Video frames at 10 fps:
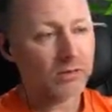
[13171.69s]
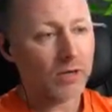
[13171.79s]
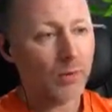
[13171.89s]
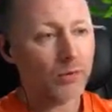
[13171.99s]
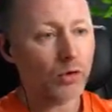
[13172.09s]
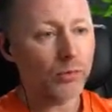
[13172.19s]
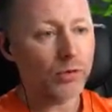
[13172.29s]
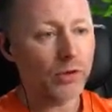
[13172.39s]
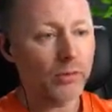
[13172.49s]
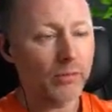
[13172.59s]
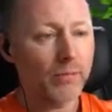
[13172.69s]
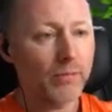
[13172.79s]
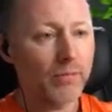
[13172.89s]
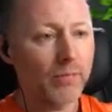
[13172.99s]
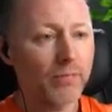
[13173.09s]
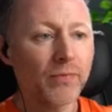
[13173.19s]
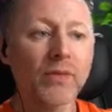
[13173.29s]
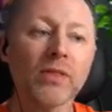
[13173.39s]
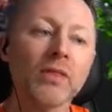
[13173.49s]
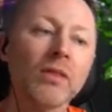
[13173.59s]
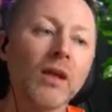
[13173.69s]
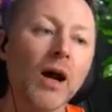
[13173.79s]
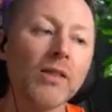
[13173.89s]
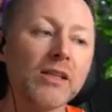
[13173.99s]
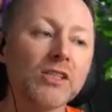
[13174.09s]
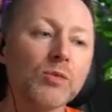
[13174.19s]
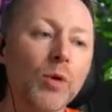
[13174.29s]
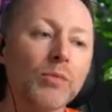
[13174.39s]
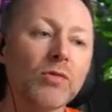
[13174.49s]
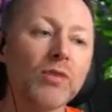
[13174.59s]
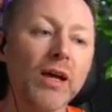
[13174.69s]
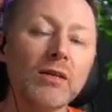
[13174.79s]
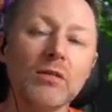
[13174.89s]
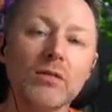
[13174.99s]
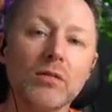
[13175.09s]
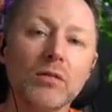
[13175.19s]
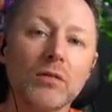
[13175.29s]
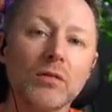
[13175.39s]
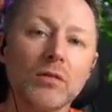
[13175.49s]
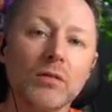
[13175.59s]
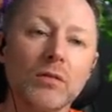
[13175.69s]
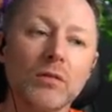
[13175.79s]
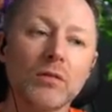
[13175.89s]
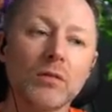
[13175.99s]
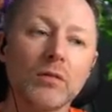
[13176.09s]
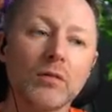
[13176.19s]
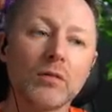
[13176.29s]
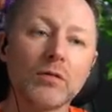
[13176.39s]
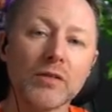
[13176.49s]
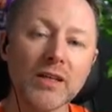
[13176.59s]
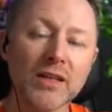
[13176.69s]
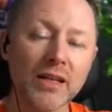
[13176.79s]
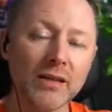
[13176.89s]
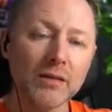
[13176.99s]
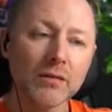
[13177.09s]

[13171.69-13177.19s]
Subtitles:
I will drop down. I then swap the red for the green.